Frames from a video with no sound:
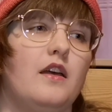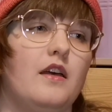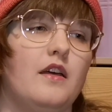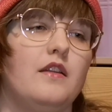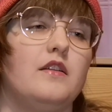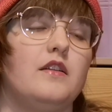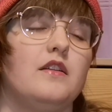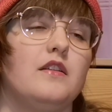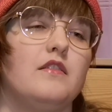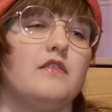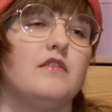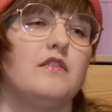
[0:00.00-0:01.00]
And
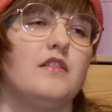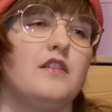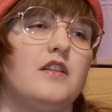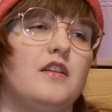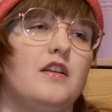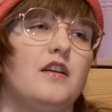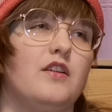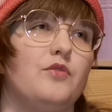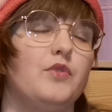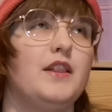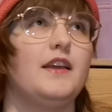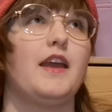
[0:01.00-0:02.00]

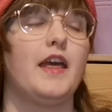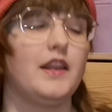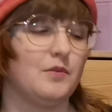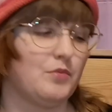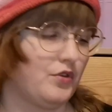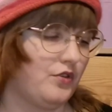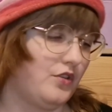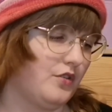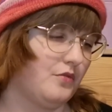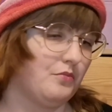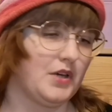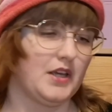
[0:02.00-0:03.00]
really any book
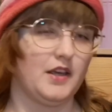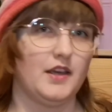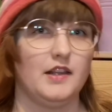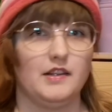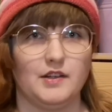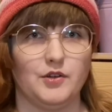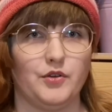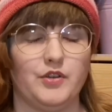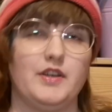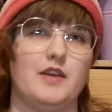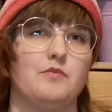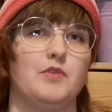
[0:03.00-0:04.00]
by Helen
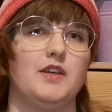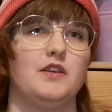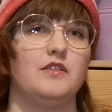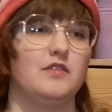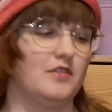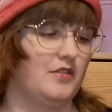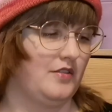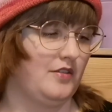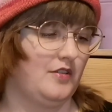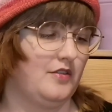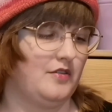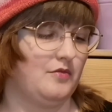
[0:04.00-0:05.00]
Oyeyemi.
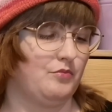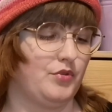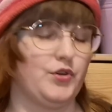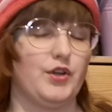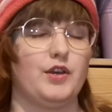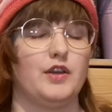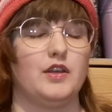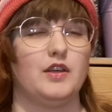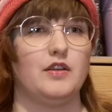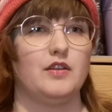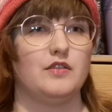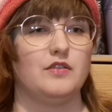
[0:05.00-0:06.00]
But
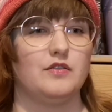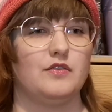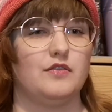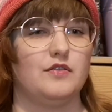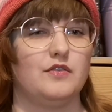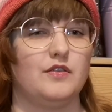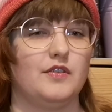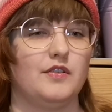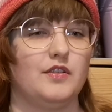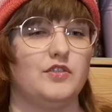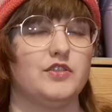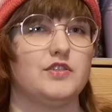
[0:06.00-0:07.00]
I
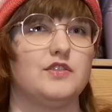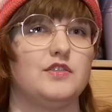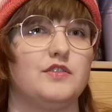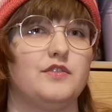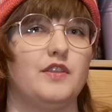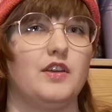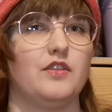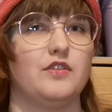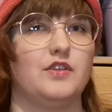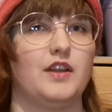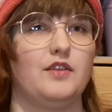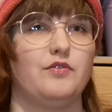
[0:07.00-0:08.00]
just the
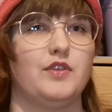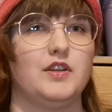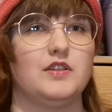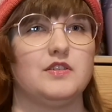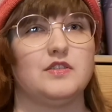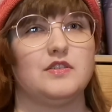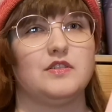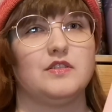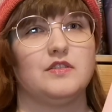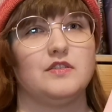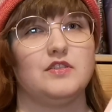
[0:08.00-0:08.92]
other day finished